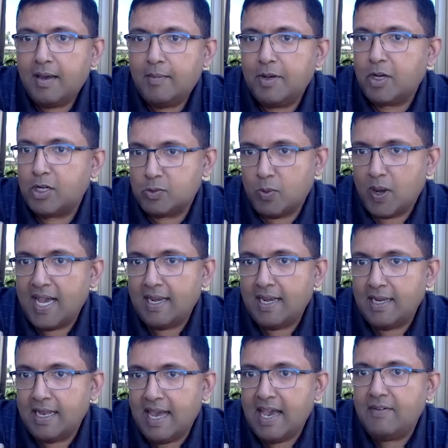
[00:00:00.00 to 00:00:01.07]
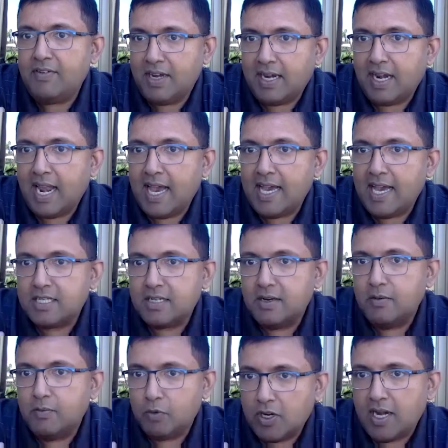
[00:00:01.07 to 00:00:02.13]
Because while every client
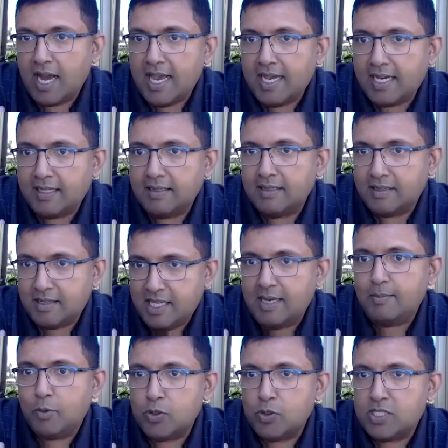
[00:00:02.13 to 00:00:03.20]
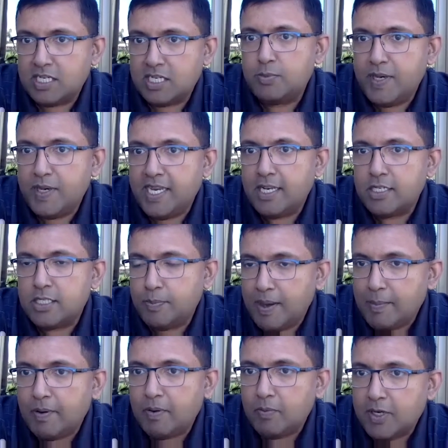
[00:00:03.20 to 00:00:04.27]
would like the most experienced
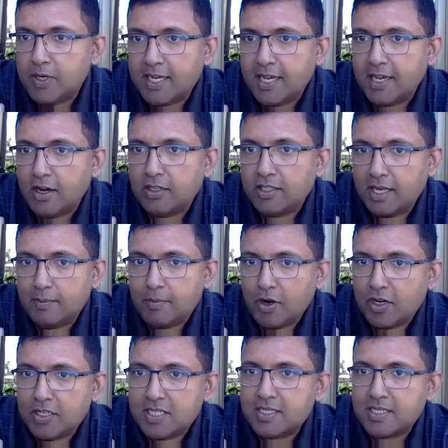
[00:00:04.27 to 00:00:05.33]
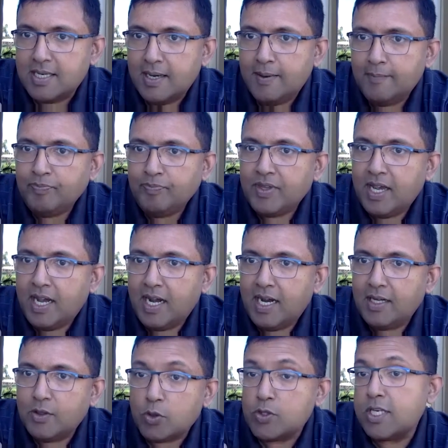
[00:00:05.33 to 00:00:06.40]
people working on their projects,
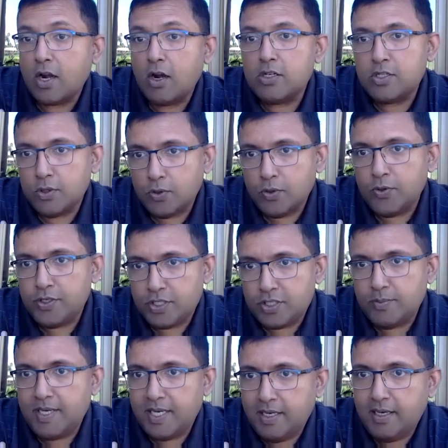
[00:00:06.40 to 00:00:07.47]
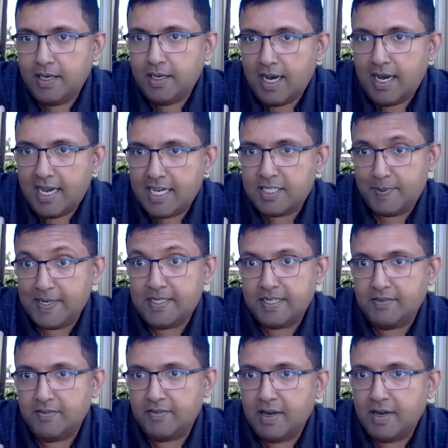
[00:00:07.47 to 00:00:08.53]
those are also going to be
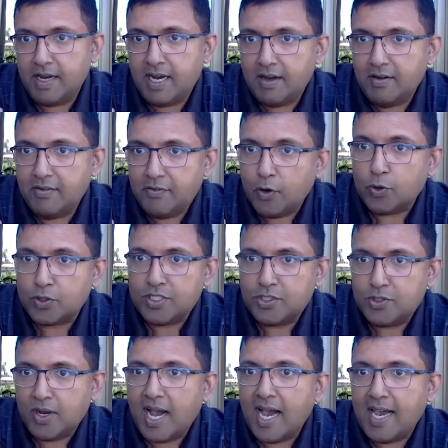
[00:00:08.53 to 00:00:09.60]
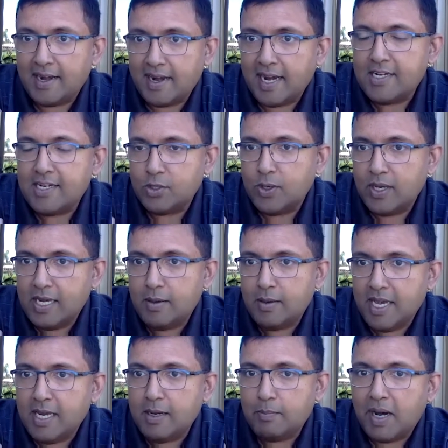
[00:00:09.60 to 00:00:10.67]
expensive folks to hire, right? So
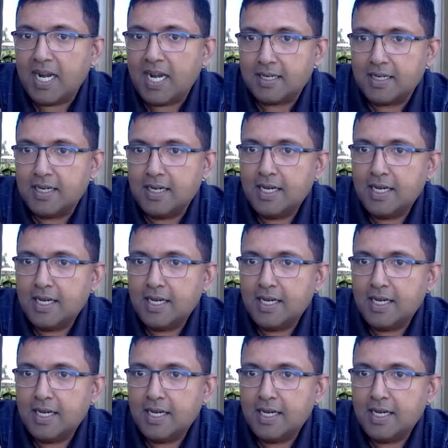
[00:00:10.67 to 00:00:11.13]
in bulk.